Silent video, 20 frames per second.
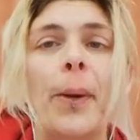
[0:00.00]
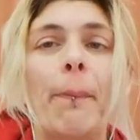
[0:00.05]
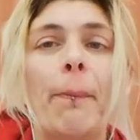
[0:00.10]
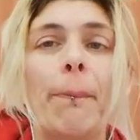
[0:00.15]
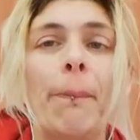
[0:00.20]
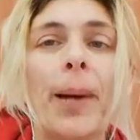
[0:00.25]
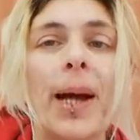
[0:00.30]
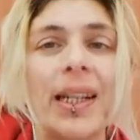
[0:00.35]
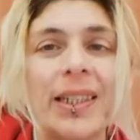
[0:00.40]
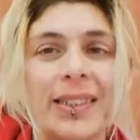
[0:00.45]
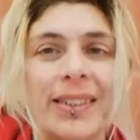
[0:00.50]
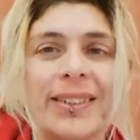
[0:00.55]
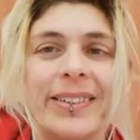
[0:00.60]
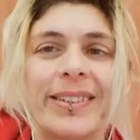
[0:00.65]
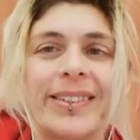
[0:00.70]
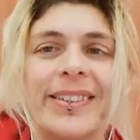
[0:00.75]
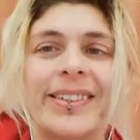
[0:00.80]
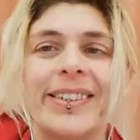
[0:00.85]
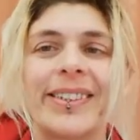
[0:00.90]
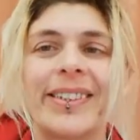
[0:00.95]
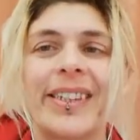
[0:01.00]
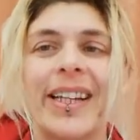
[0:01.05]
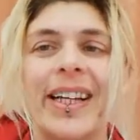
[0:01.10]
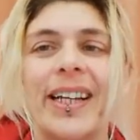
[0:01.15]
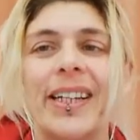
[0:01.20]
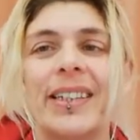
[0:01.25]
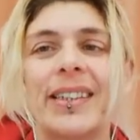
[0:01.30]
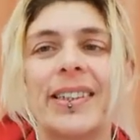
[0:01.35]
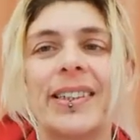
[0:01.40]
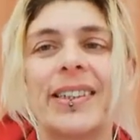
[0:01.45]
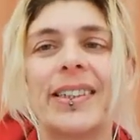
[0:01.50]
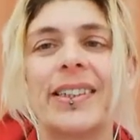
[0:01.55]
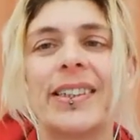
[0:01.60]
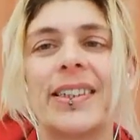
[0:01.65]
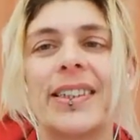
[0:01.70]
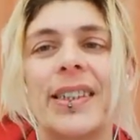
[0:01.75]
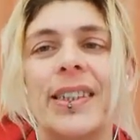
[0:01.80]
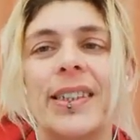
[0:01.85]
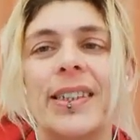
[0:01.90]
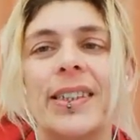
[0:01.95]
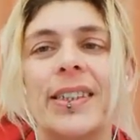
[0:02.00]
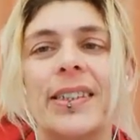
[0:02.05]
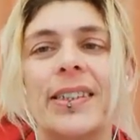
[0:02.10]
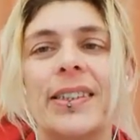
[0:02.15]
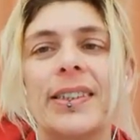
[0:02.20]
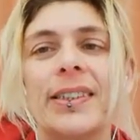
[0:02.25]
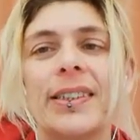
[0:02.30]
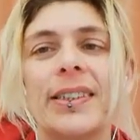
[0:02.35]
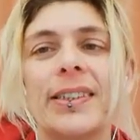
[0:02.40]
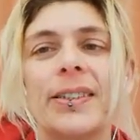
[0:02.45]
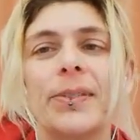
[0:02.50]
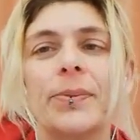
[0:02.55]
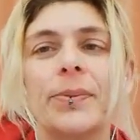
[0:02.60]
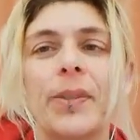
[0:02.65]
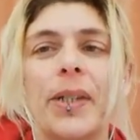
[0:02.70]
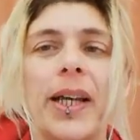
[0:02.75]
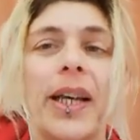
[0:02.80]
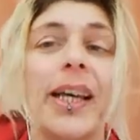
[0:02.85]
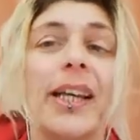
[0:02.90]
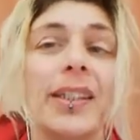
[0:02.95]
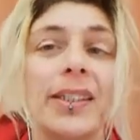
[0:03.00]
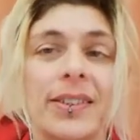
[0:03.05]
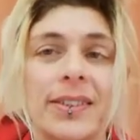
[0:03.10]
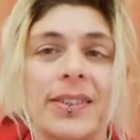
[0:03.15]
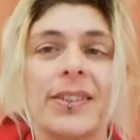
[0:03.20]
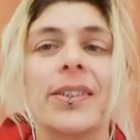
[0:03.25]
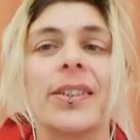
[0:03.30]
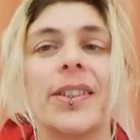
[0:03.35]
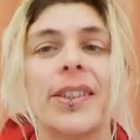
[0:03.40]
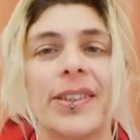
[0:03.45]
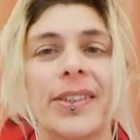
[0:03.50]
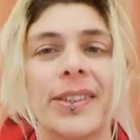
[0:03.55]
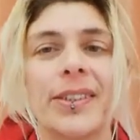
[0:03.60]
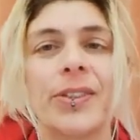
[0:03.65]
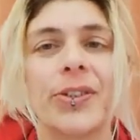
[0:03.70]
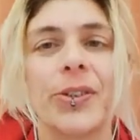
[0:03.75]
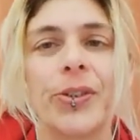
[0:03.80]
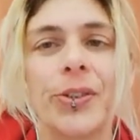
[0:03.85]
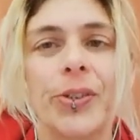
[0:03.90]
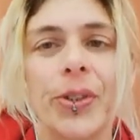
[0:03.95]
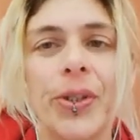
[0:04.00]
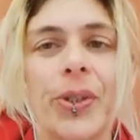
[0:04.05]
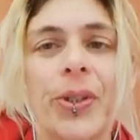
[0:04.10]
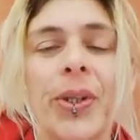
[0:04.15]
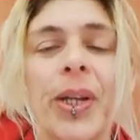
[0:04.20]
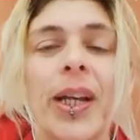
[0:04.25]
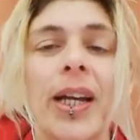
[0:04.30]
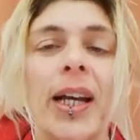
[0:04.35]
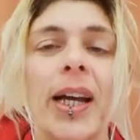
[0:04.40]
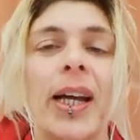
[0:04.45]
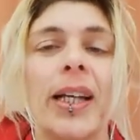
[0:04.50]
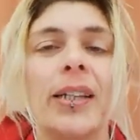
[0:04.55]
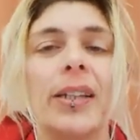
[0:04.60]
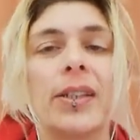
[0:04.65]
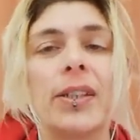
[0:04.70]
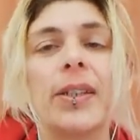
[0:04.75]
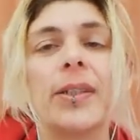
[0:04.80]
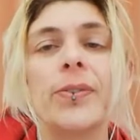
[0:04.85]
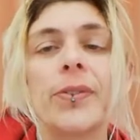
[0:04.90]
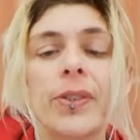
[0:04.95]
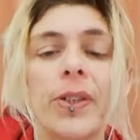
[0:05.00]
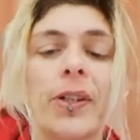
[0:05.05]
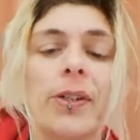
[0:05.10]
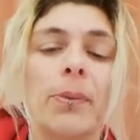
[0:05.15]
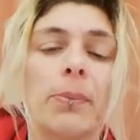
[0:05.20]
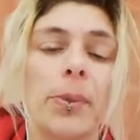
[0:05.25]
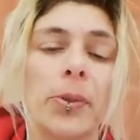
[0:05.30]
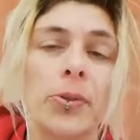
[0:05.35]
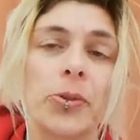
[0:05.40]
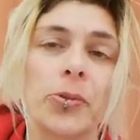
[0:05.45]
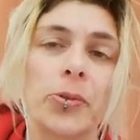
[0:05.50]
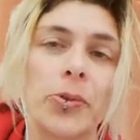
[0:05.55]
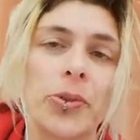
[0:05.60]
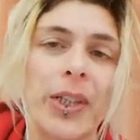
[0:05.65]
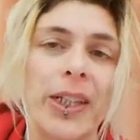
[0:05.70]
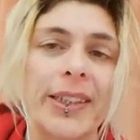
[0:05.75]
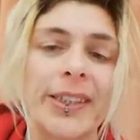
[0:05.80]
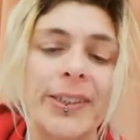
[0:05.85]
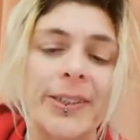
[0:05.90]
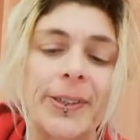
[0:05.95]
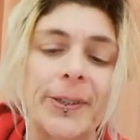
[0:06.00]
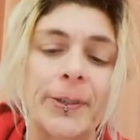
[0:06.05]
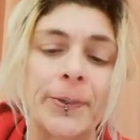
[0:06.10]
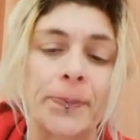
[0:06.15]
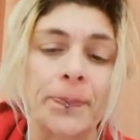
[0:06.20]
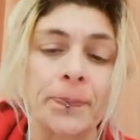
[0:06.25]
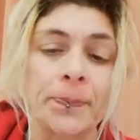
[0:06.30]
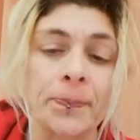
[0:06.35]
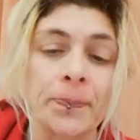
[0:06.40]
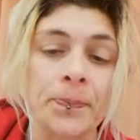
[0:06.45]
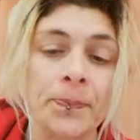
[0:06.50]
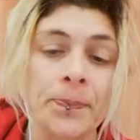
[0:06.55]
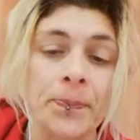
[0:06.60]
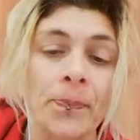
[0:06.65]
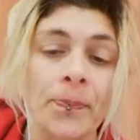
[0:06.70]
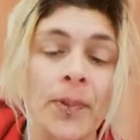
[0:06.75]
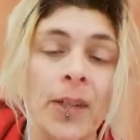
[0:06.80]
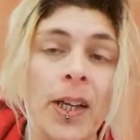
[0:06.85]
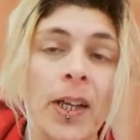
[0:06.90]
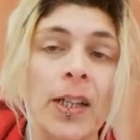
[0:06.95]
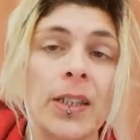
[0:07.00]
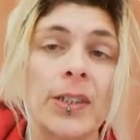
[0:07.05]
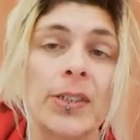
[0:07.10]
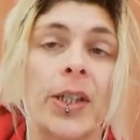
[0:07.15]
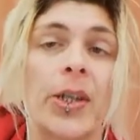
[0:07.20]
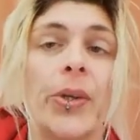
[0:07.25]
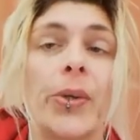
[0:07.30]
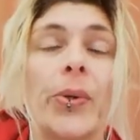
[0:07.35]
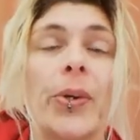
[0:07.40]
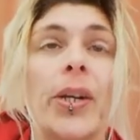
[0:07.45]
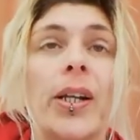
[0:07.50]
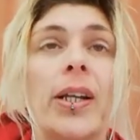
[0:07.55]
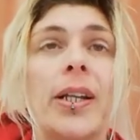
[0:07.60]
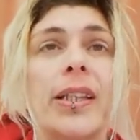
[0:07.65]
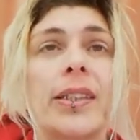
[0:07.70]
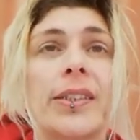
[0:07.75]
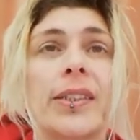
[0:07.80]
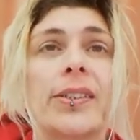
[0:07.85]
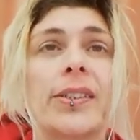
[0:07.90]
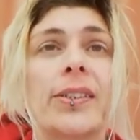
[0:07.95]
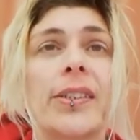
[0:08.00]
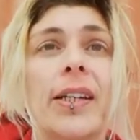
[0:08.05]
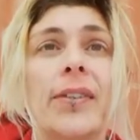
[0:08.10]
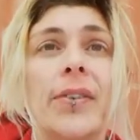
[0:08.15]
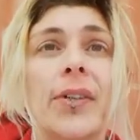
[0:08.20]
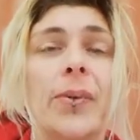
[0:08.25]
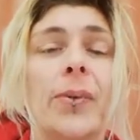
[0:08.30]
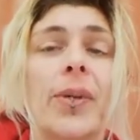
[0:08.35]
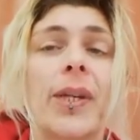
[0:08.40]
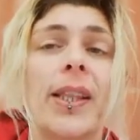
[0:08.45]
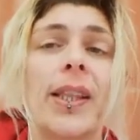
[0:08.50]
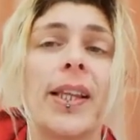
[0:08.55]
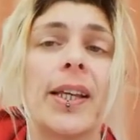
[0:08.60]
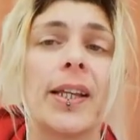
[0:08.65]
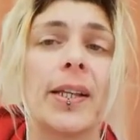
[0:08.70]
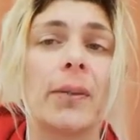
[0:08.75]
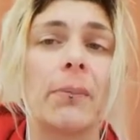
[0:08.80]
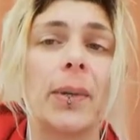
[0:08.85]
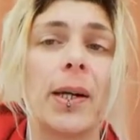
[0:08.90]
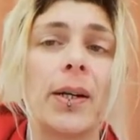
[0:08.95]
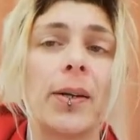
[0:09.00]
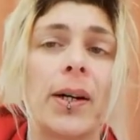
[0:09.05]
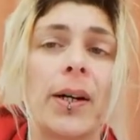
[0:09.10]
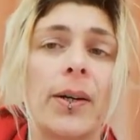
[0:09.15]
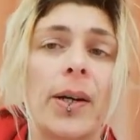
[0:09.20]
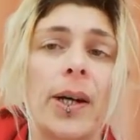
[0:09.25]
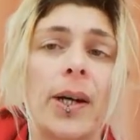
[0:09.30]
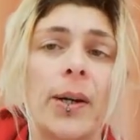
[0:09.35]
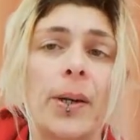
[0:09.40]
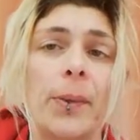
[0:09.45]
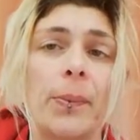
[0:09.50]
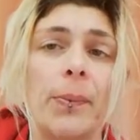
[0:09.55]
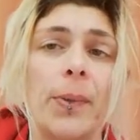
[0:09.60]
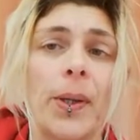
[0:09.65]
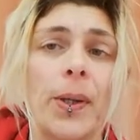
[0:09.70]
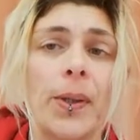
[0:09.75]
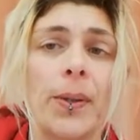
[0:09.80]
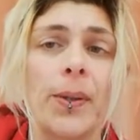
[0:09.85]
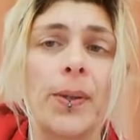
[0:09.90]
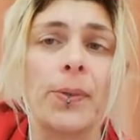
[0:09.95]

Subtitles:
balance and exercises to do, and the lifestyle and postural changes. So let's just have a quick think about the